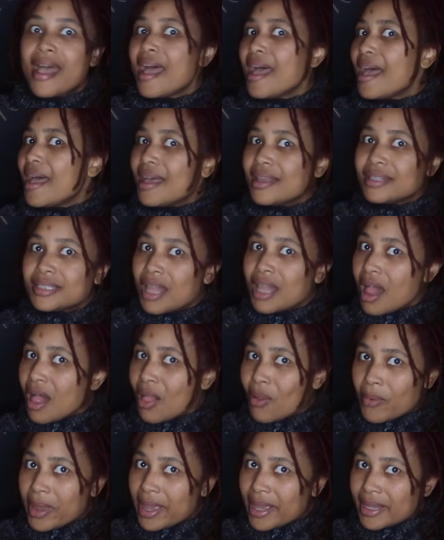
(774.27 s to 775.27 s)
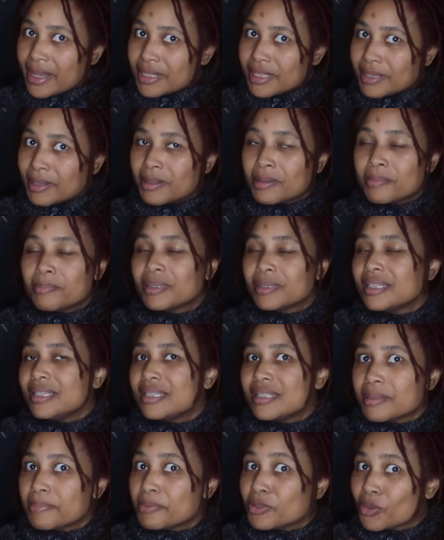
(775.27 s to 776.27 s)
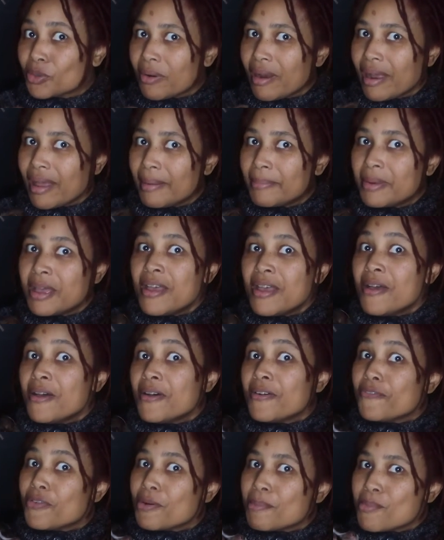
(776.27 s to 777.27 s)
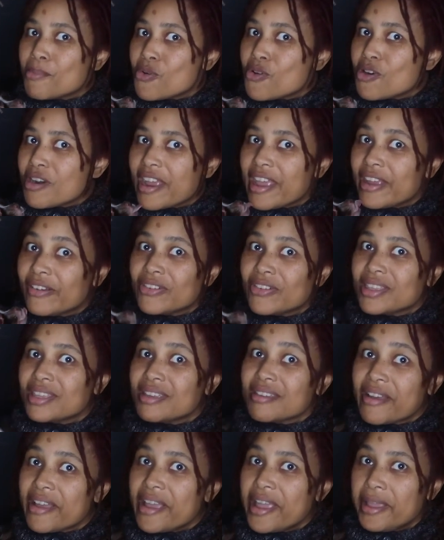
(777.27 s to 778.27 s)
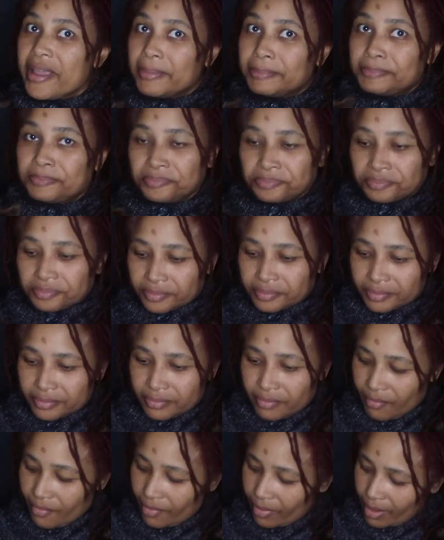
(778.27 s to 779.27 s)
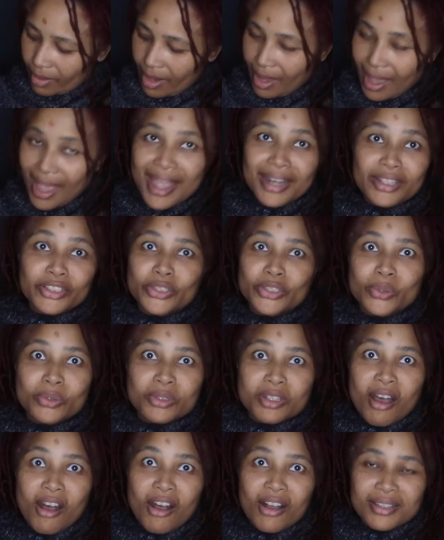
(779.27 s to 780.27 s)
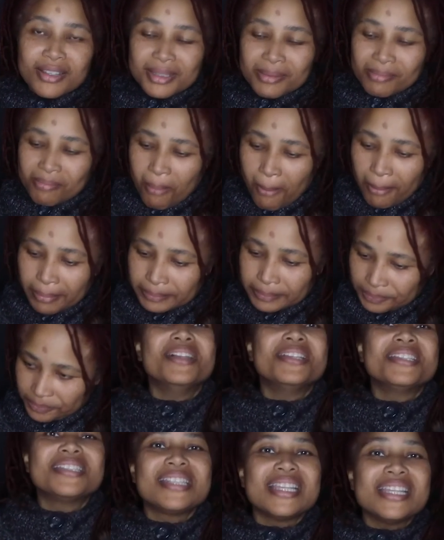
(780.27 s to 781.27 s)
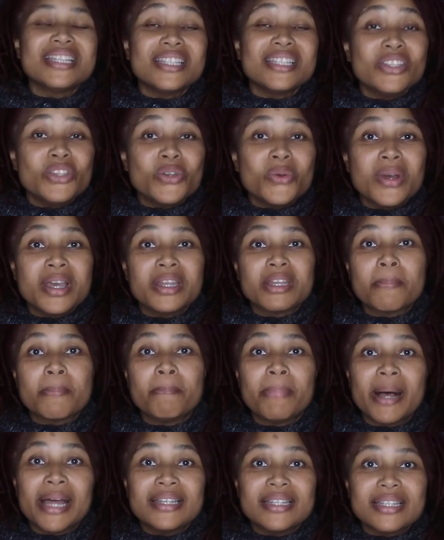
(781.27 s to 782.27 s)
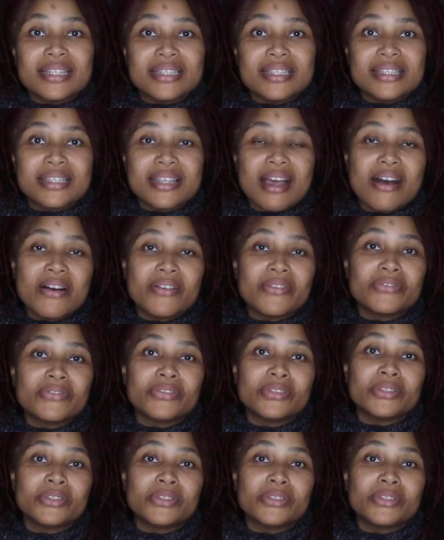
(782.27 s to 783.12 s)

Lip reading: As always, please subscribe for more Everything I Ate and cute dogs. Sending you an abundance of